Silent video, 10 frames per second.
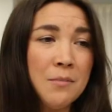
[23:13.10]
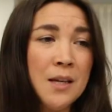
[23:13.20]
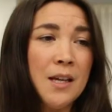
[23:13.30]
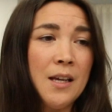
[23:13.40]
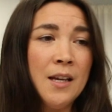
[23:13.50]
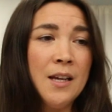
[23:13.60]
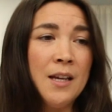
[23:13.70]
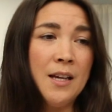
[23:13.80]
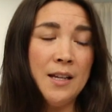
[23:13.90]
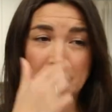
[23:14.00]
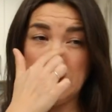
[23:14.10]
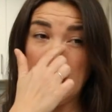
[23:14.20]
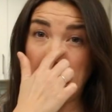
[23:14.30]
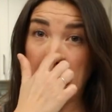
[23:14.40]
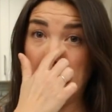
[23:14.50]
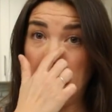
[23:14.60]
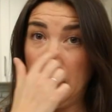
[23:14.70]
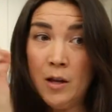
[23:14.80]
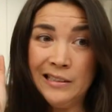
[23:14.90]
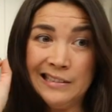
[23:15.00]
me is like
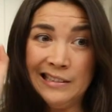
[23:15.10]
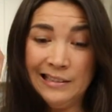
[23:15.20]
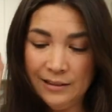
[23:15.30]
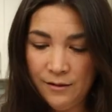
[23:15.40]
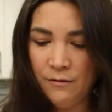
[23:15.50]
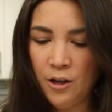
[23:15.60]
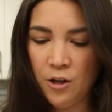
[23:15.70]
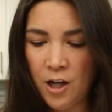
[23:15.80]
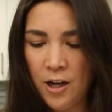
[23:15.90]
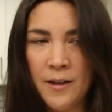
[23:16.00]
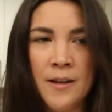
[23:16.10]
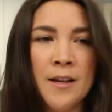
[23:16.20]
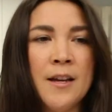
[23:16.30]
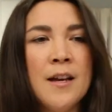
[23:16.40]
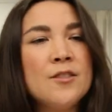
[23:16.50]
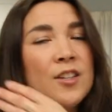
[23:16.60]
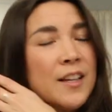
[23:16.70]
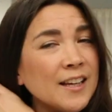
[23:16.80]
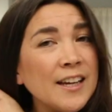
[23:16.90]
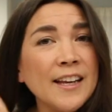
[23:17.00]
real good.
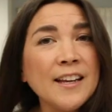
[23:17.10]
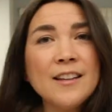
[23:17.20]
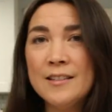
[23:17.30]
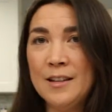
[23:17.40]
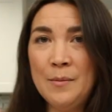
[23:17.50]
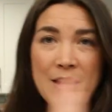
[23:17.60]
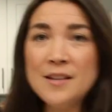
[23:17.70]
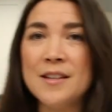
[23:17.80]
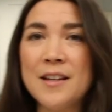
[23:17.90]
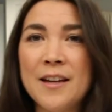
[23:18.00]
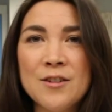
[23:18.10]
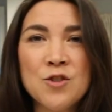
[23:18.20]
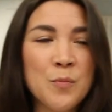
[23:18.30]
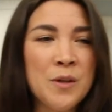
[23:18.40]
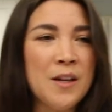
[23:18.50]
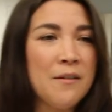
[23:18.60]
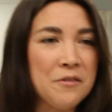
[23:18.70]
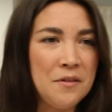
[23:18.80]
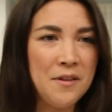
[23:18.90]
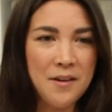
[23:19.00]
Tahini is amazing and should be in
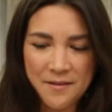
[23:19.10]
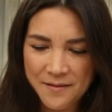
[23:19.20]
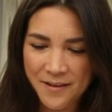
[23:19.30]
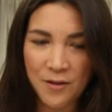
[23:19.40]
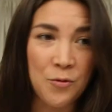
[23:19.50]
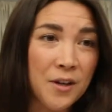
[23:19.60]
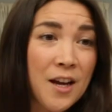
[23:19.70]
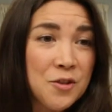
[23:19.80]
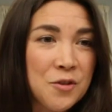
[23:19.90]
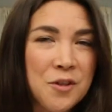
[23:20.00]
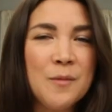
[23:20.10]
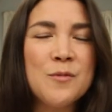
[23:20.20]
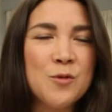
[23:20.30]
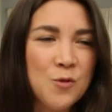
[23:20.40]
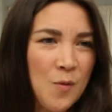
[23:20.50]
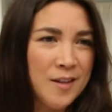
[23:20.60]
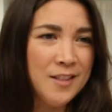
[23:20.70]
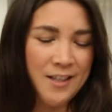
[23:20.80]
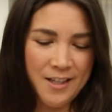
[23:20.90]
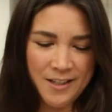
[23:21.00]
everything, including ice cream, which is why I
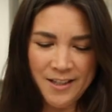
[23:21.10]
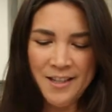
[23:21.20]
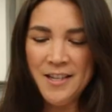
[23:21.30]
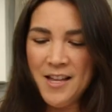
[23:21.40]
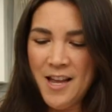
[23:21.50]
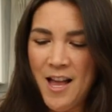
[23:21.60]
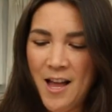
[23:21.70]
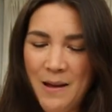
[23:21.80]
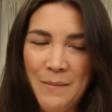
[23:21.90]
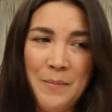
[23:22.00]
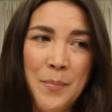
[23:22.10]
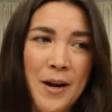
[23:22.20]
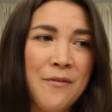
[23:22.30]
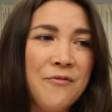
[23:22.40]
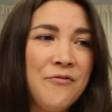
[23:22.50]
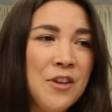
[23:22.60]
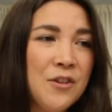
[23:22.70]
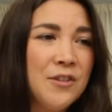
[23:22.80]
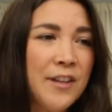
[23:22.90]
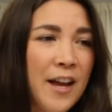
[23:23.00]
did this. But I
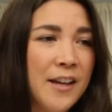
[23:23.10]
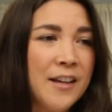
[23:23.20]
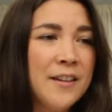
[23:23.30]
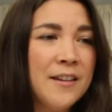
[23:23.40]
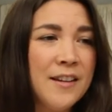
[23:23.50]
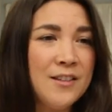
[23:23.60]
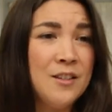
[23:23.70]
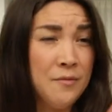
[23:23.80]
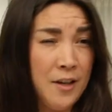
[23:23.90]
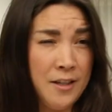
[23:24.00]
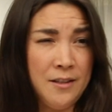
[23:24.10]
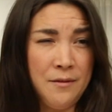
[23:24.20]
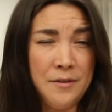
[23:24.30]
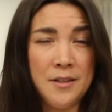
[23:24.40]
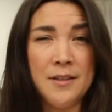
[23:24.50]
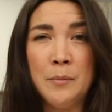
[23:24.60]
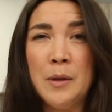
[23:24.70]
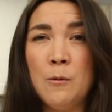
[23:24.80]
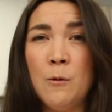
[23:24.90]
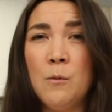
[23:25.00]
feel like it's divisive. Like some
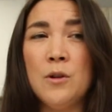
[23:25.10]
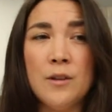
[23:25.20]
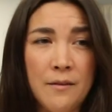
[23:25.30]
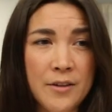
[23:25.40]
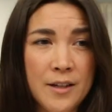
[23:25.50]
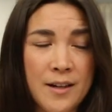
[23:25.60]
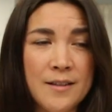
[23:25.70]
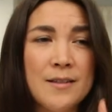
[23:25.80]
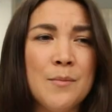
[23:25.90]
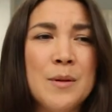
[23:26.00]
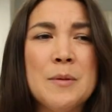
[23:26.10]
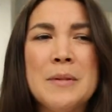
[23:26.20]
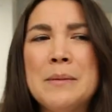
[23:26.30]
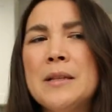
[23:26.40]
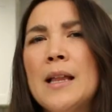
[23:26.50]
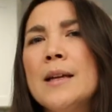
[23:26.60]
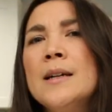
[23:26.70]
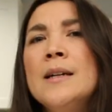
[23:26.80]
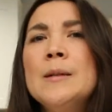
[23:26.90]
people will love it and some people might be like,